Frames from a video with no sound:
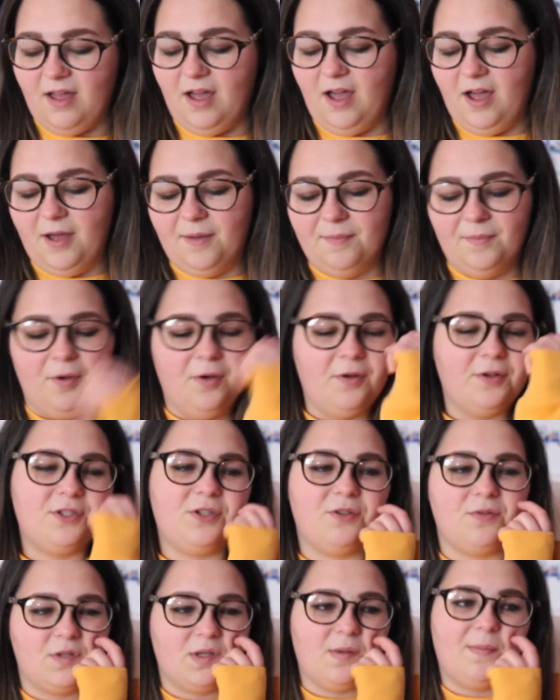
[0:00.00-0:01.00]

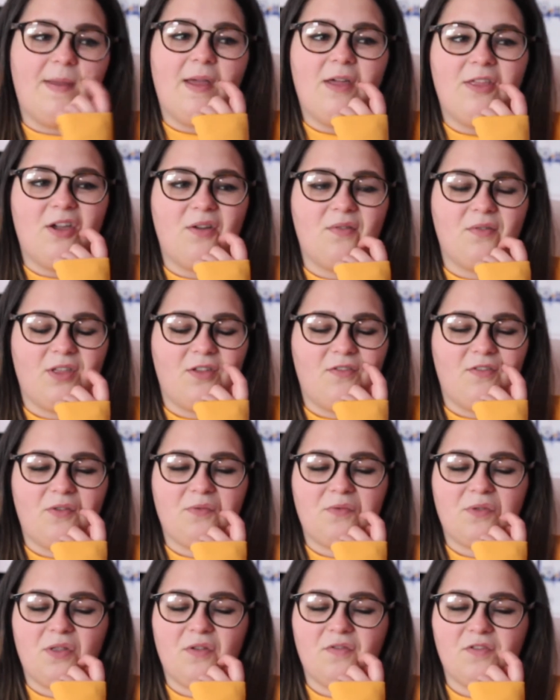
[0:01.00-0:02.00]
Also, there's a bit that I really
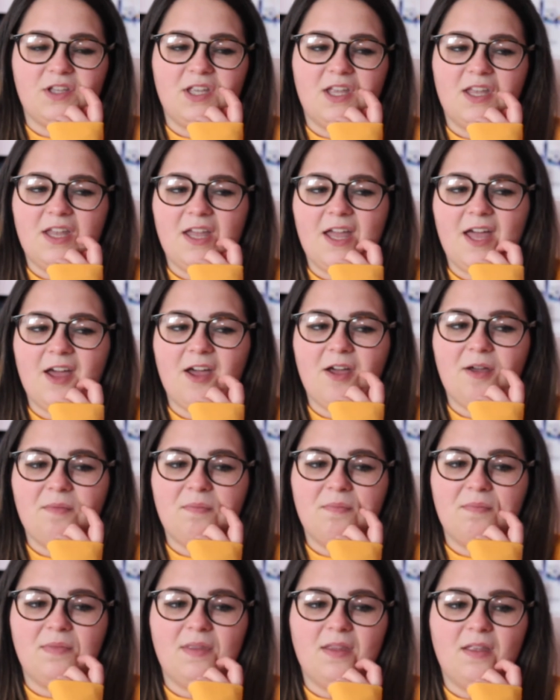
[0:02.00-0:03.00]
found really funny.
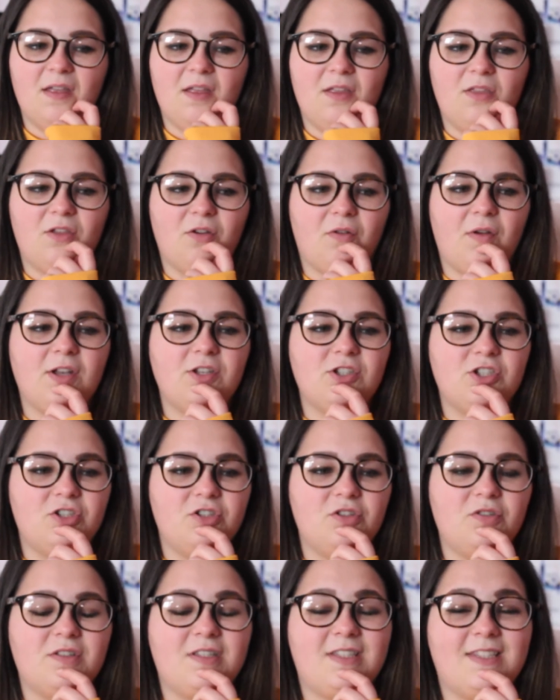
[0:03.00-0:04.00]
The Grinch
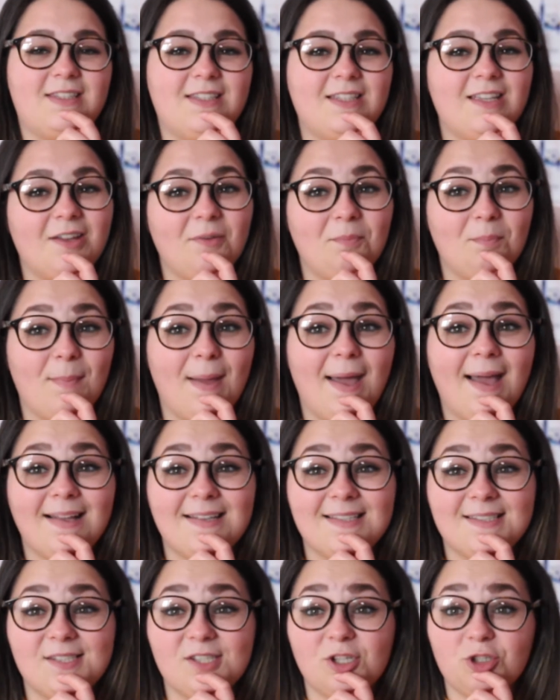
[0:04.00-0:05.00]
used
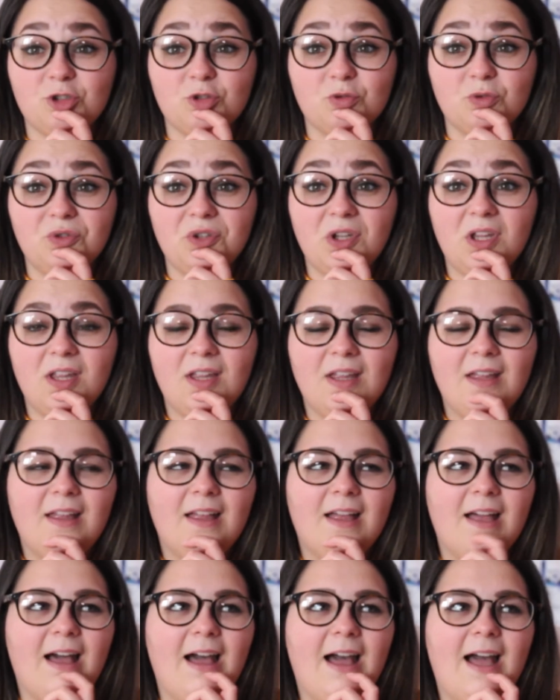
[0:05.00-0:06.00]
Max as a drone
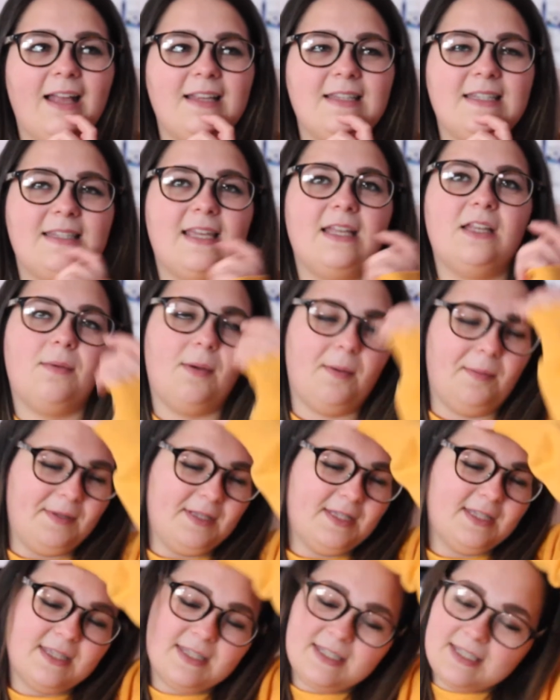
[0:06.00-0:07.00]
and sent him up
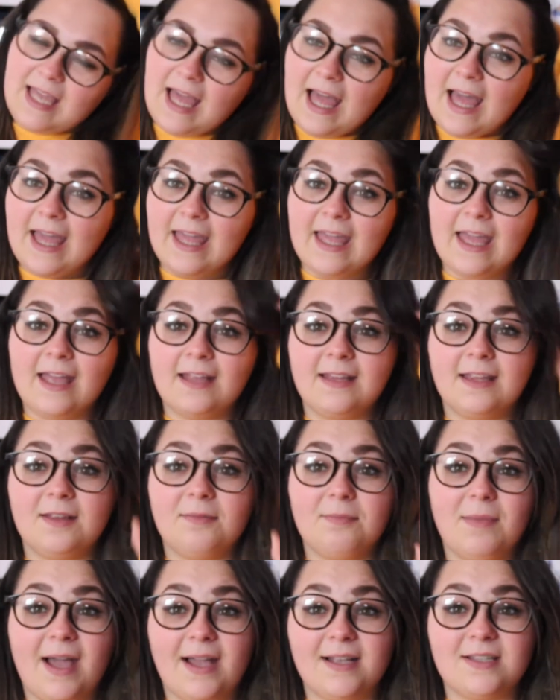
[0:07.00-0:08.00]
into the sky, and
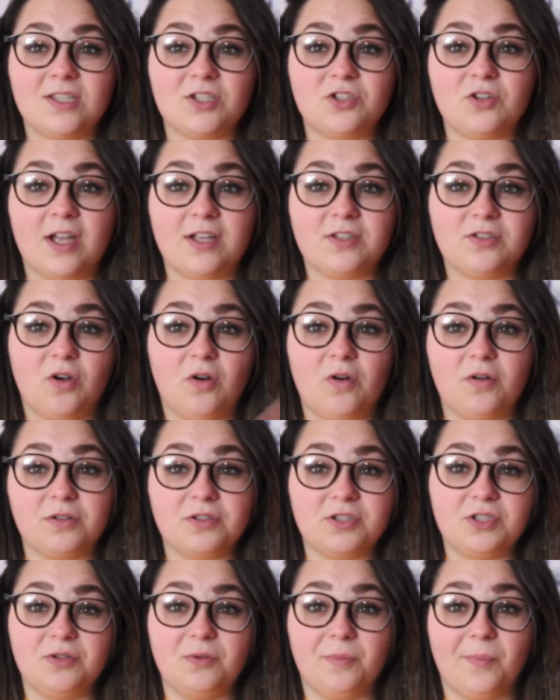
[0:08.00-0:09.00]
then Max is trying to
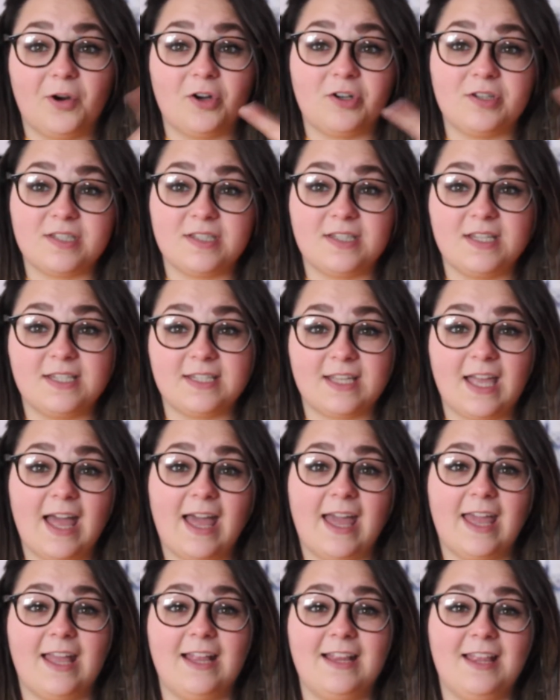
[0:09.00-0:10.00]
talk to the birds in the
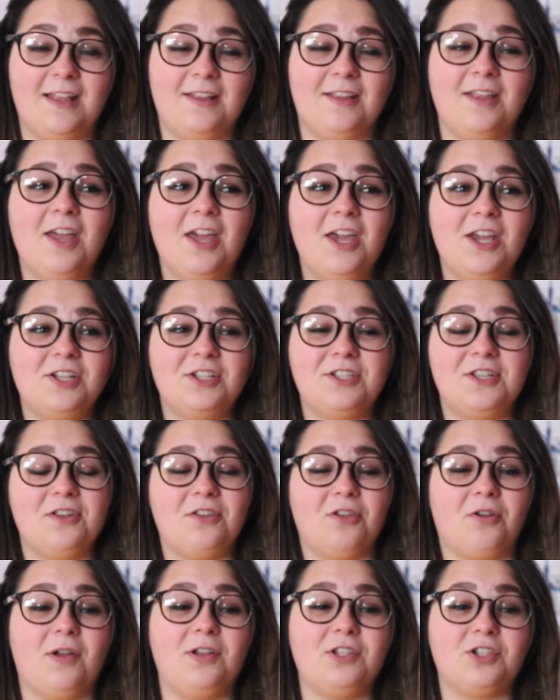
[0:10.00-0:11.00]
sky, and then you see
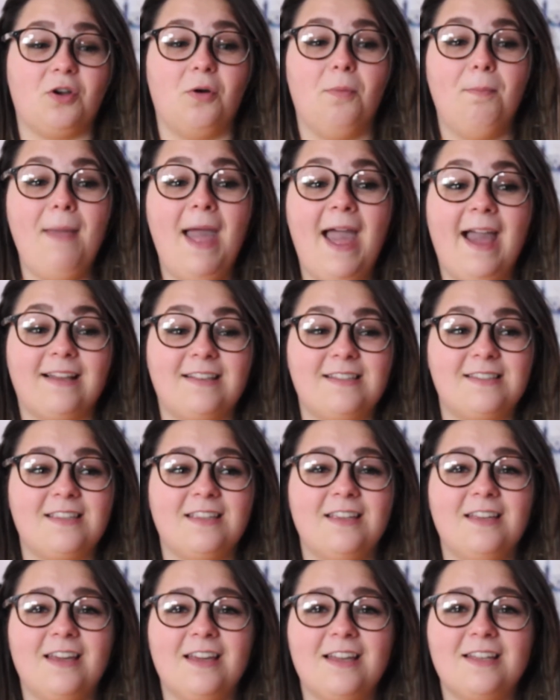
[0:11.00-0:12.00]
the Grinch go,
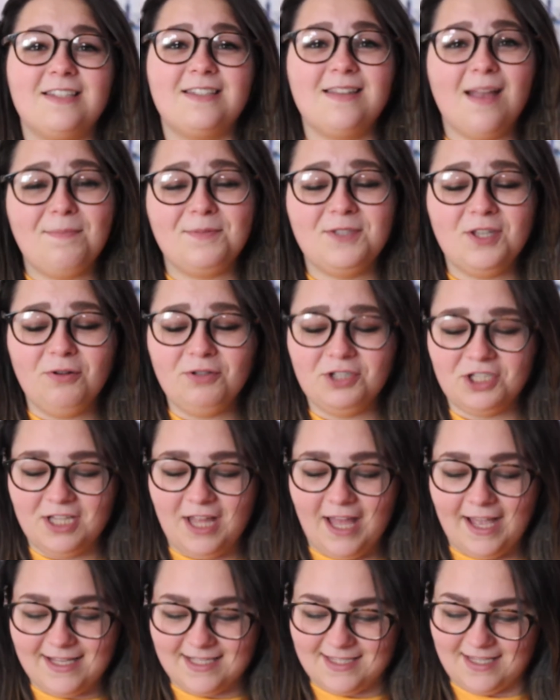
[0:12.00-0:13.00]
Max, stop
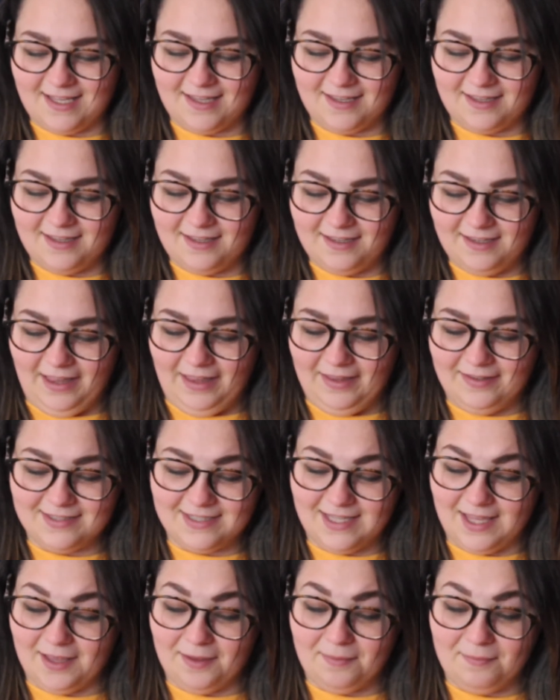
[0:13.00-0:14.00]
socialising!
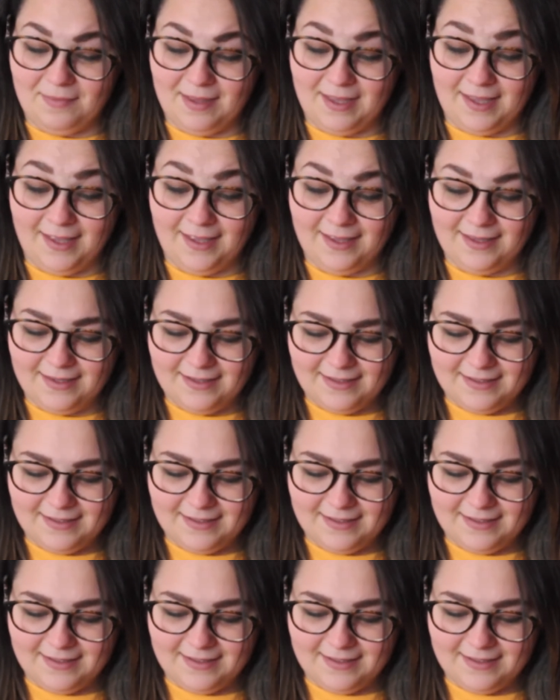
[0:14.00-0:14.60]
Like me.